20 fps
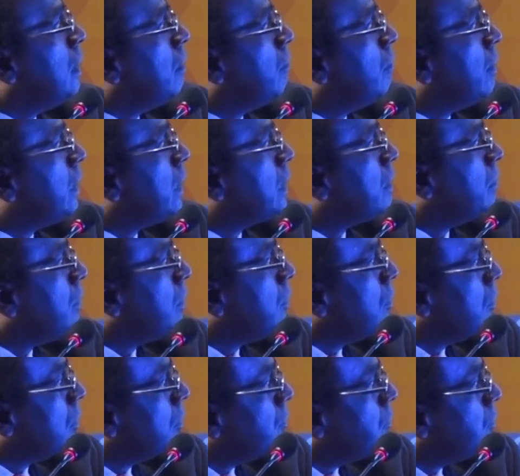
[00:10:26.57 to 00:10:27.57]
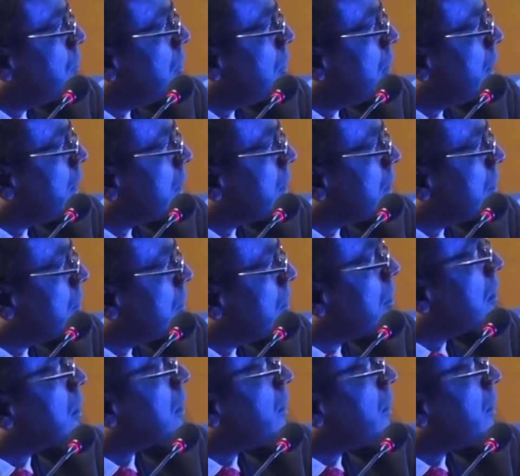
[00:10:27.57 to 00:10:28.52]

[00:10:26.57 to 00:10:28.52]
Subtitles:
Whereas when you use fluorodeoxyglucose,